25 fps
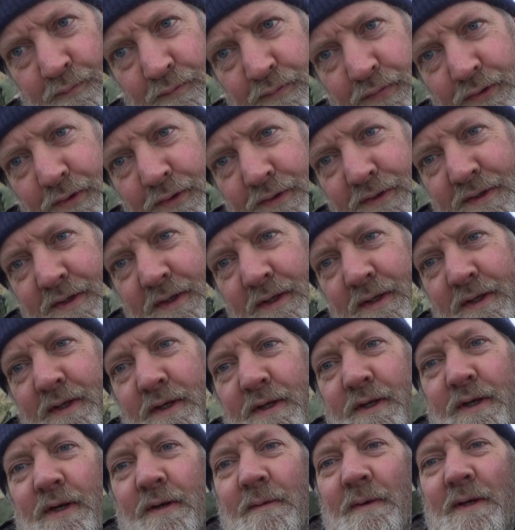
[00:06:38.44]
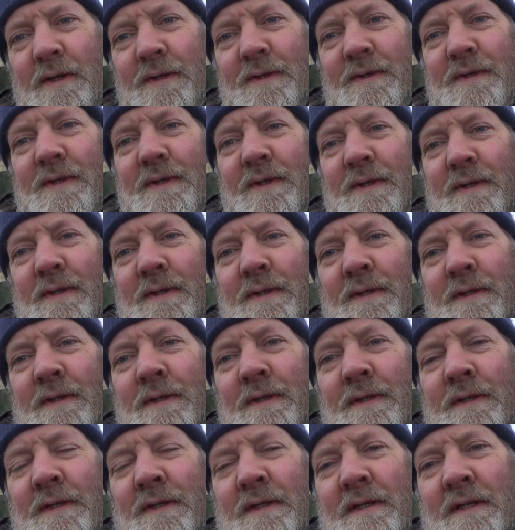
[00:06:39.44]
Post in the comments,
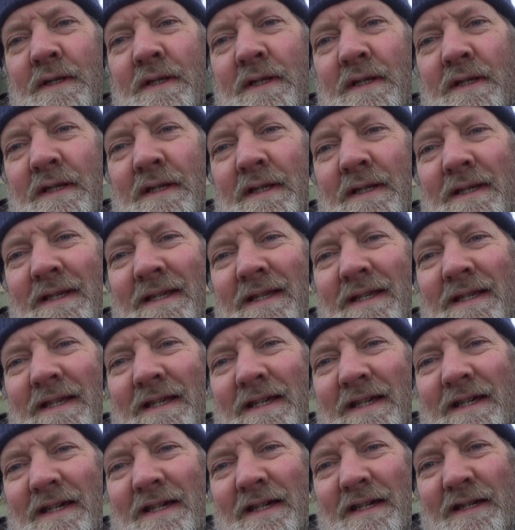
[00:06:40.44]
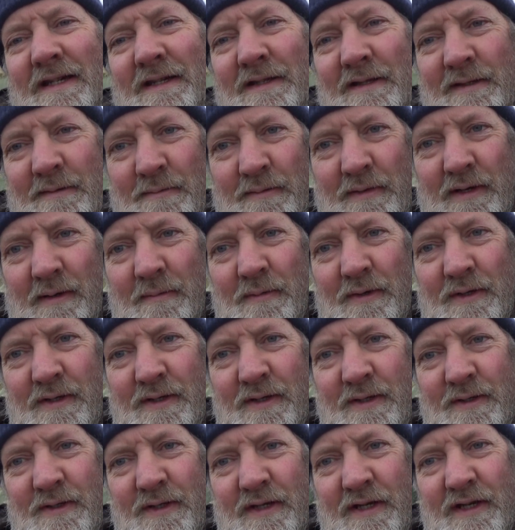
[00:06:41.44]
and remember
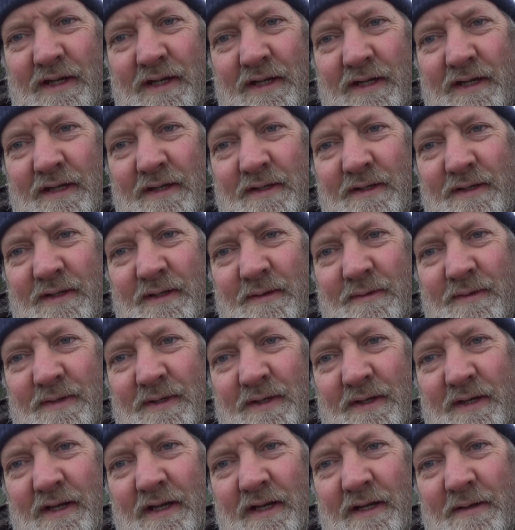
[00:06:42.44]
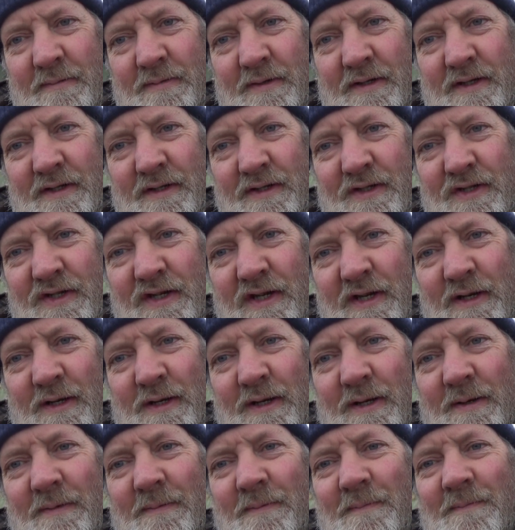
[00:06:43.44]
to like and subscribe and
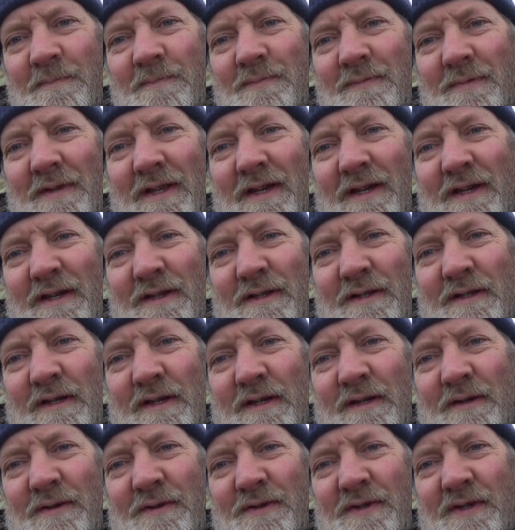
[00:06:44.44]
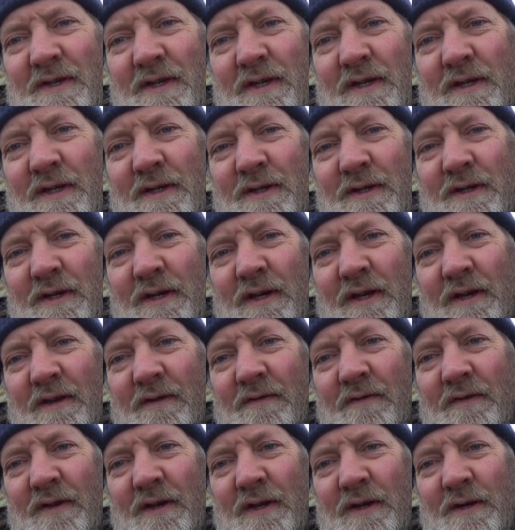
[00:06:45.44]
share, and I'll see you in the
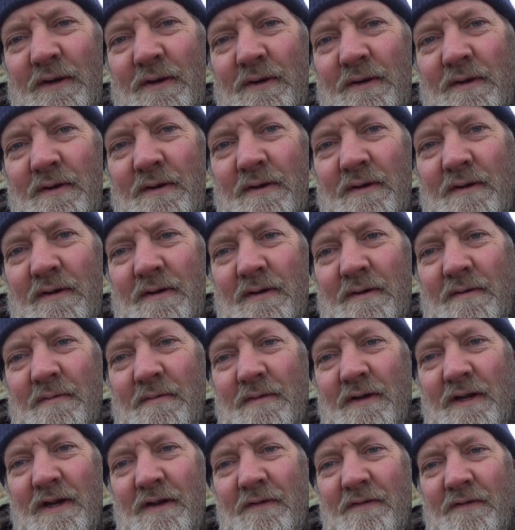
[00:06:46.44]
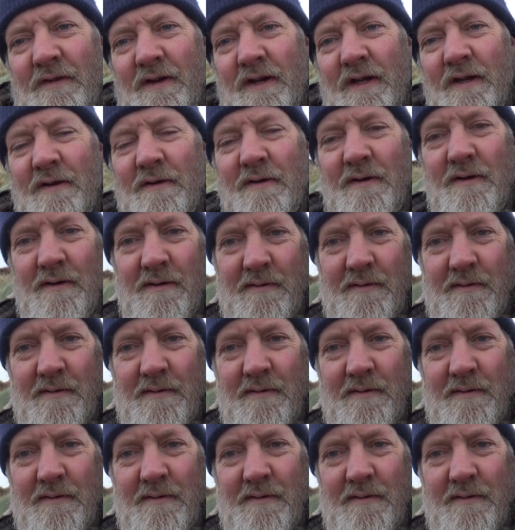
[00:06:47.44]
next video. Bye for now.